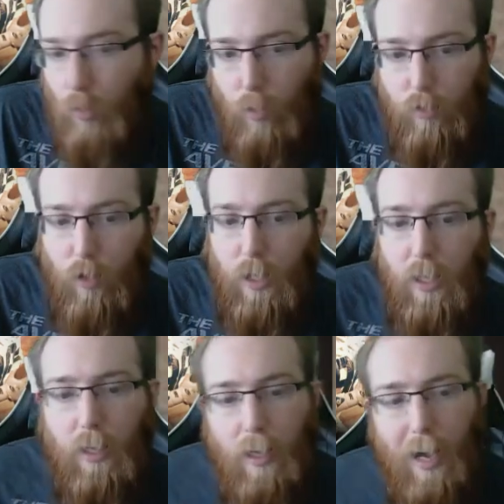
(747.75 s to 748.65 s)
12. So
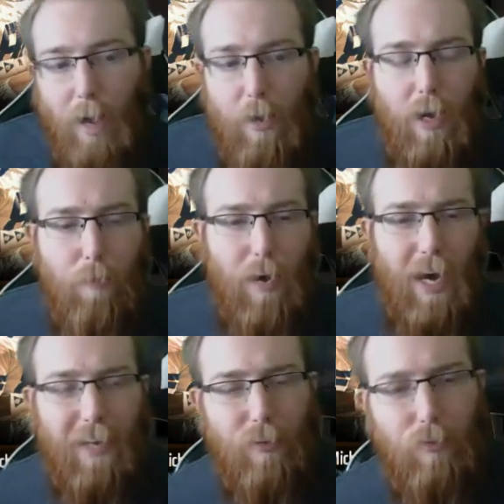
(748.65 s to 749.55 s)
like, I'm not gonna
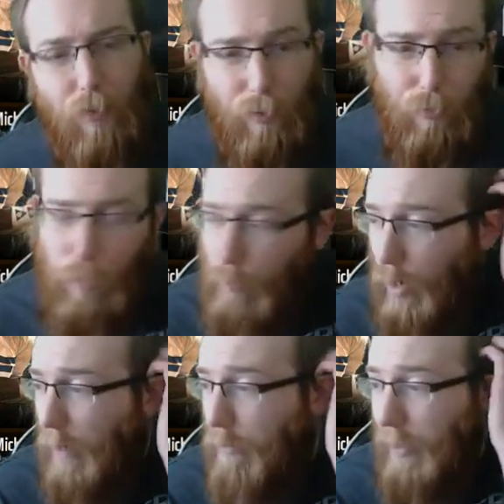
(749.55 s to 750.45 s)
buy it because it's very small
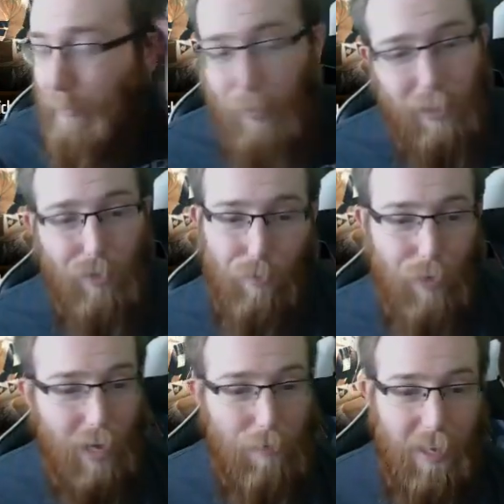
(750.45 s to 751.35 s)
profit, but you could
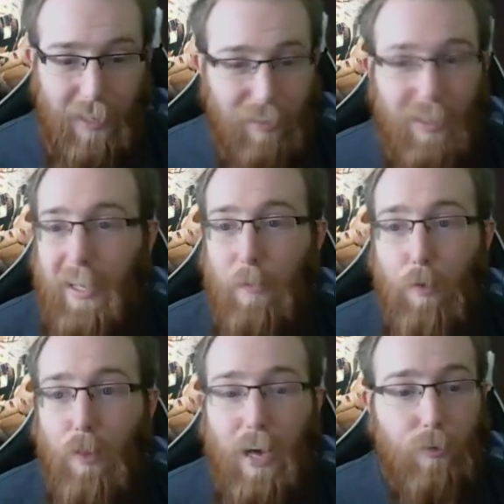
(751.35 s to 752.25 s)
probably easily a
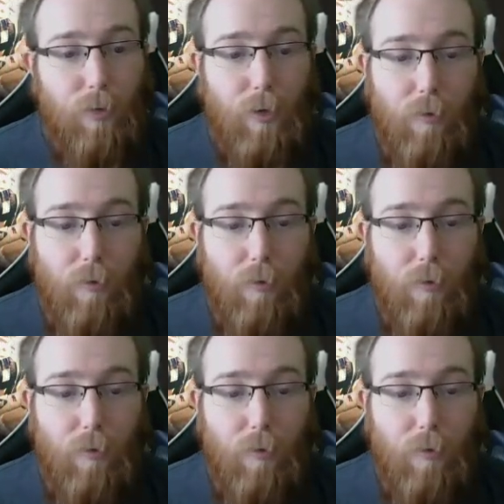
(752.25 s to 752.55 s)
couple thousand there.